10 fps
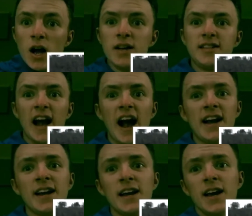Is that?
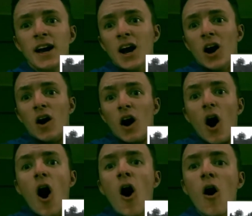
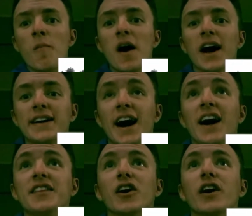Oh my
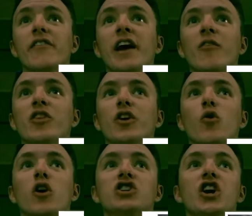god, they're giving everything an
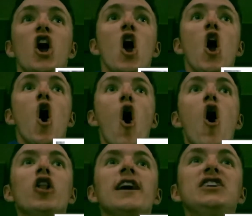origin.
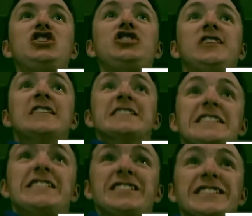Holy.
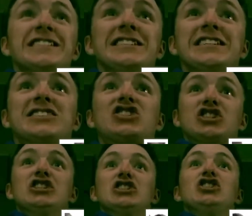
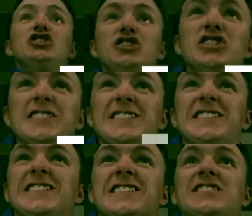Yes!
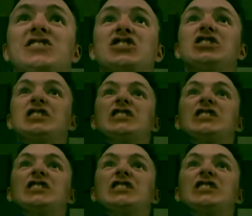Yes!